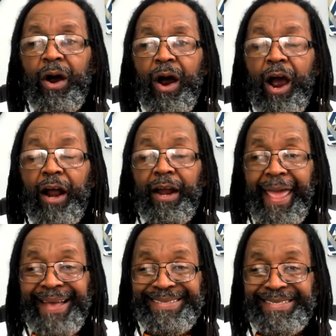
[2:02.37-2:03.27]
are an
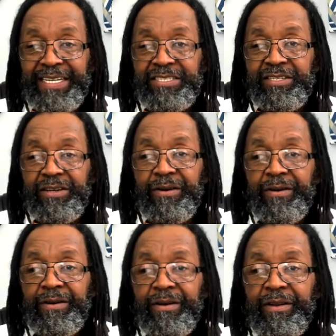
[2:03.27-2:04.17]
ancestor
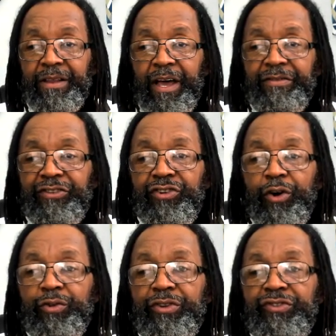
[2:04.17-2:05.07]
of the
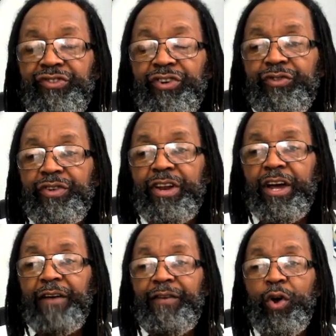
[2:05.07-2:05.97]
chosen children
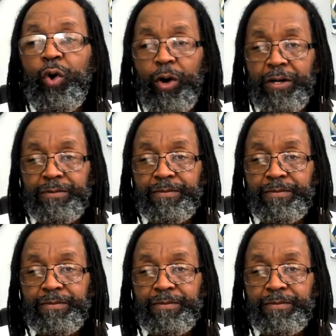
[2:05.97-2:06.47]
of Yahuwah,